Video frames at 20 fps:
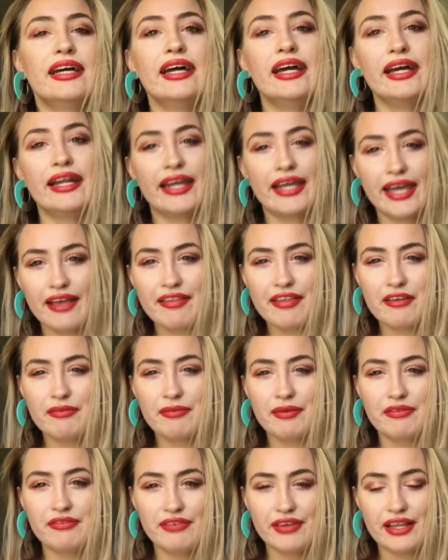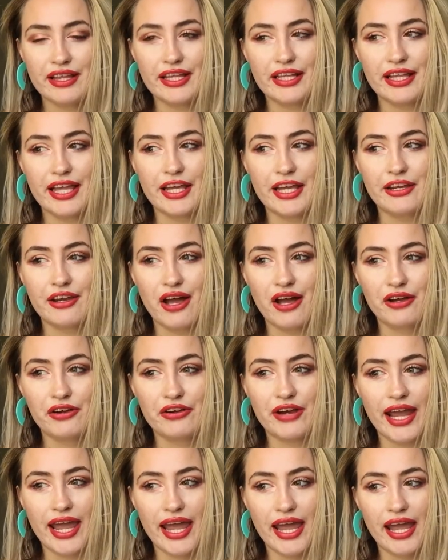And I guess I've been feeling not
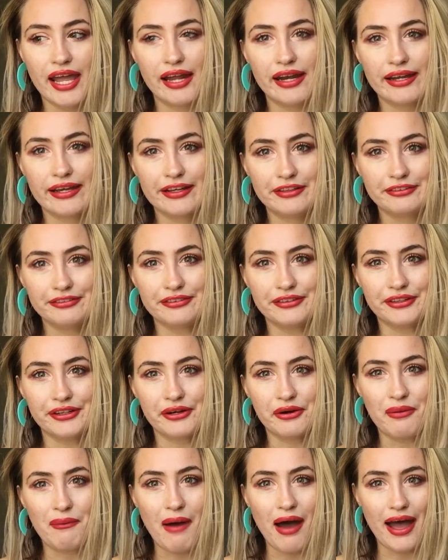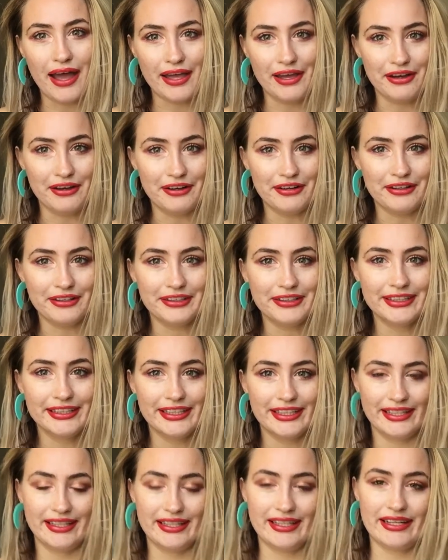great for a while,
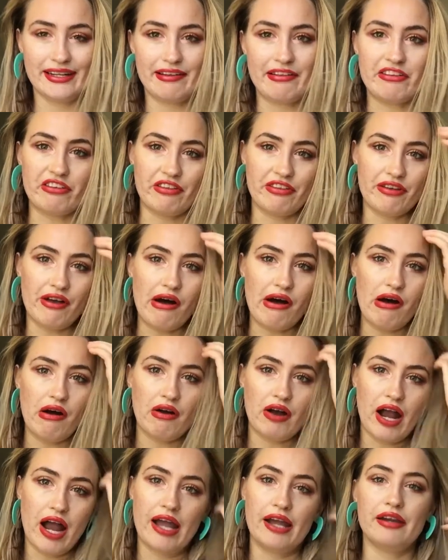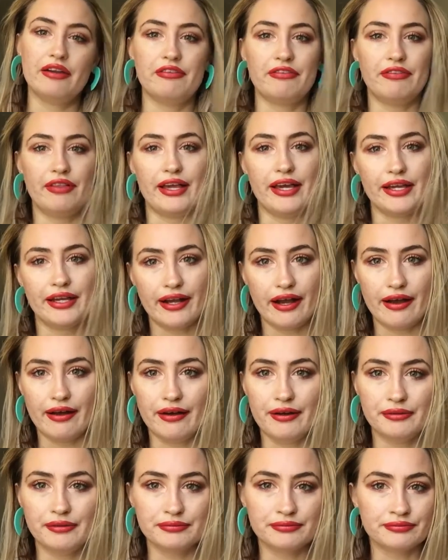and then it's just all kind of
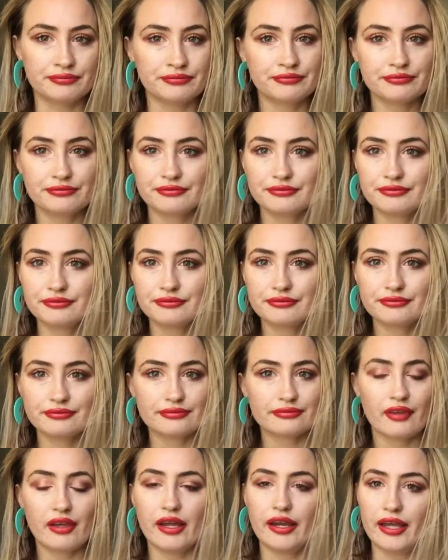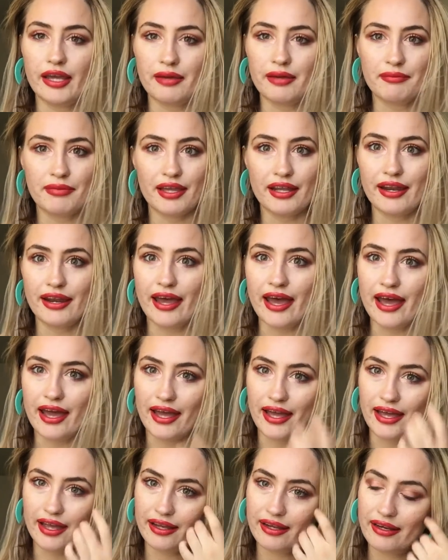come and hit me
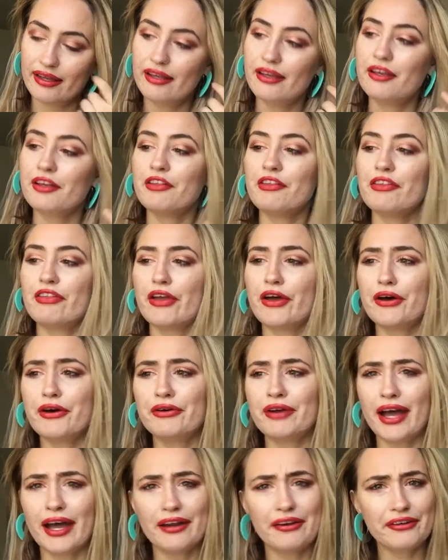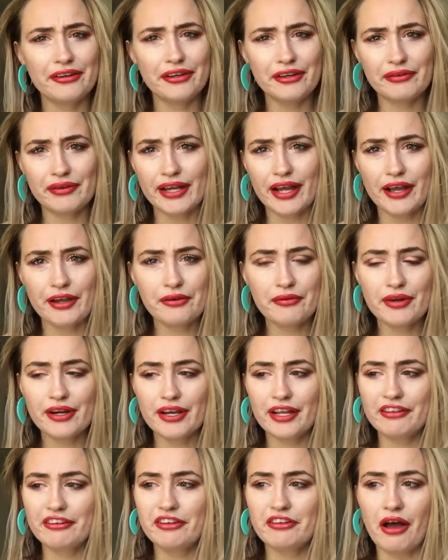today. So I don't know, I kind of
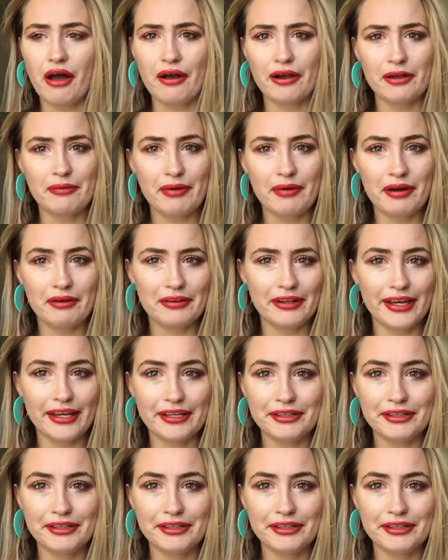wanted to talk about